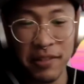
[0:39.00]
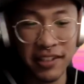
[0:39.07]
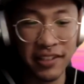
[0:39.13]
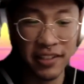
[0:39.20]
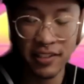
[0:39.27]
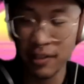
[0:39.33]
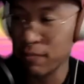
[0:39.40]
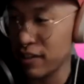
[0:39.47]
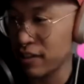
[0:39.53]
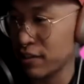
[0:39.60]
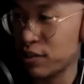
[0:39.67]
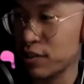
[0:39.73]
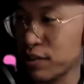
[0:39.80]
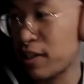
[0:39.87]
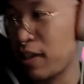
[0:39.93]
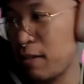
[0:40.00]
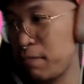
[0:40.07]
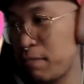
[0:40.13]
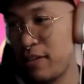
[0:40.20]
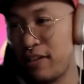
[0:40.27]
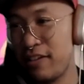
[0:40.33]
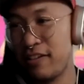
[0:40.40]
Some things just can't
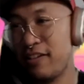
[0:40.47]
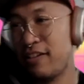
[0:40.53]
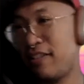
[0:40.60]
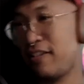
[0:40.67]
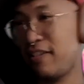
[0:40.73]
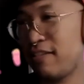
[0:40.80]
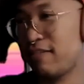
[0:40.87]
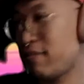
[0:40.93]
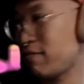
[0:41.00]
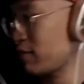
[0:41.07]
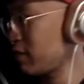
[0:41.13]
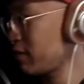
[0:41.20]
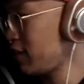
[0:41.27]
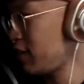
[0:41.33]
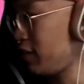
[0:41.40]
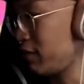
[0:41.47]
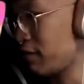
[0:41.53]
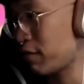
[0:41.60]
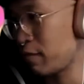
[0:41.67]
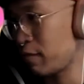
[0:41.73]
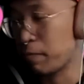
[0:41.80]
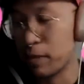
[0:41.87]
be hidden
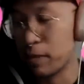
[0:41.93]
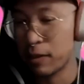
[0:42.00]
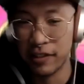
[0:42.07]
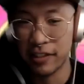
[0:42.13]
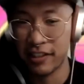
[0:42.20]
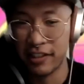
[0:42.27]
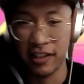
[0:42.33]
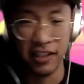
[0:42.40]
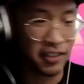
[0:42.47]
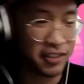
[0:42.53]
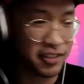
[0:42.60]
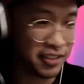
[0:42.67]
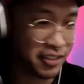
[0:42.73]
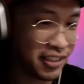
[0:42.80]
from the public, I guess.